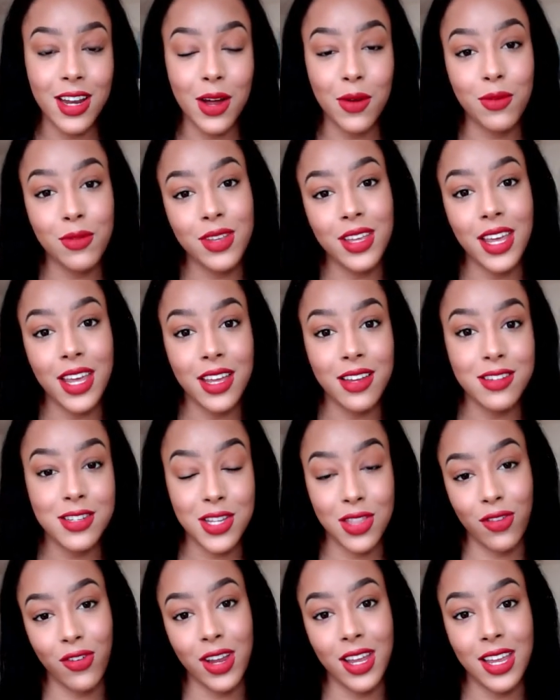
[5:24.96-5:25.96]
year to
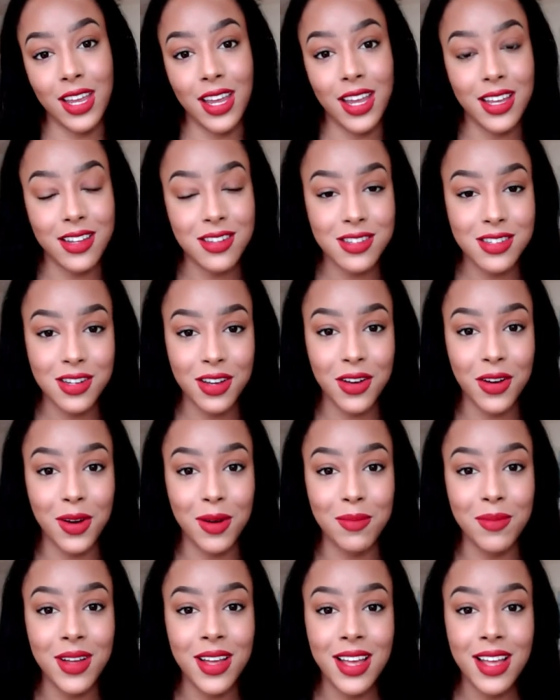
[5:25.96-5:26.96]
3 years to come,
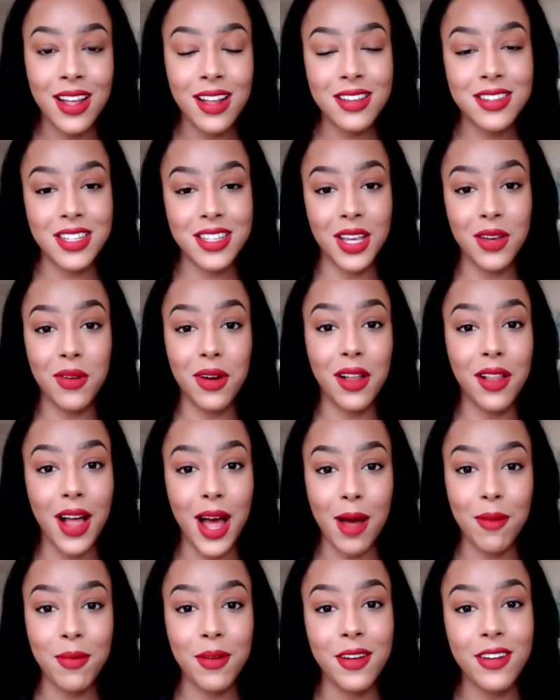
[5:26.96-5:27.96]
see what will
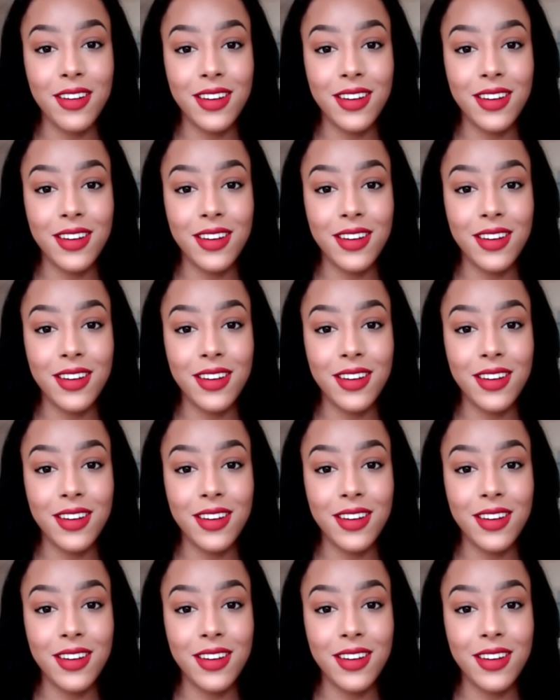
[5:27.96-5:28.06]
happen.